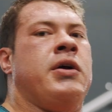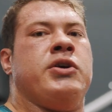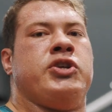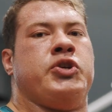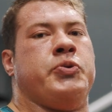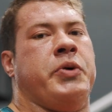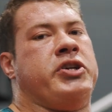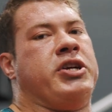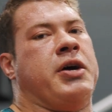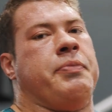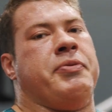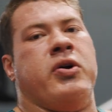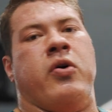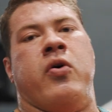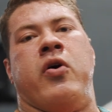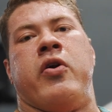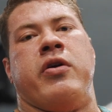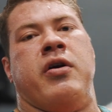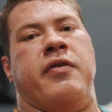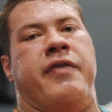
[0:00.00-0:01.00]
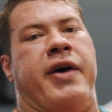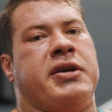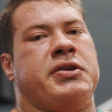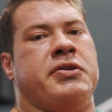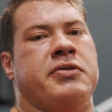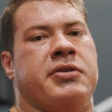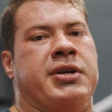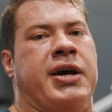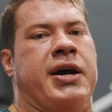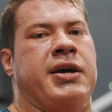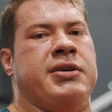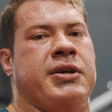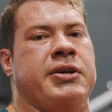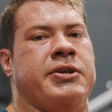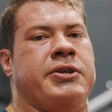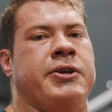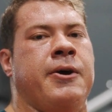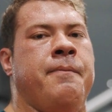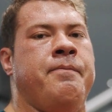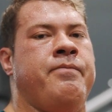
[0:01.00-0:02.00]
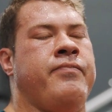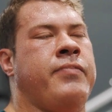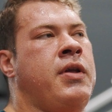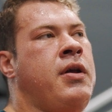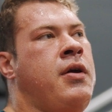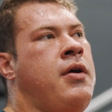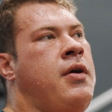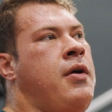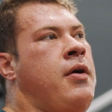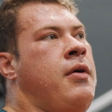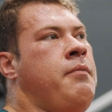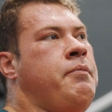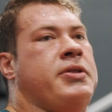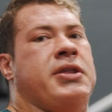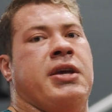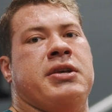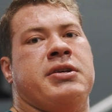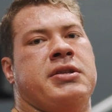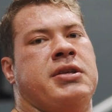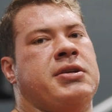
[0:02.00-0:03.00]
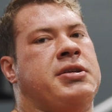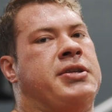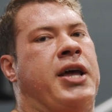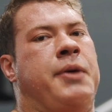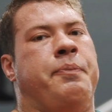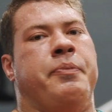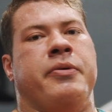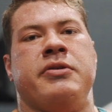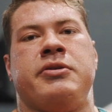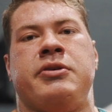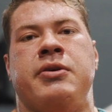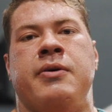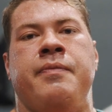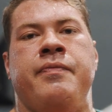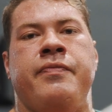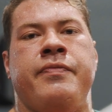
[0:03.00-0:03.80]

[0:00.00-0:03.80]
switch up the order of exercises, but these are the staples.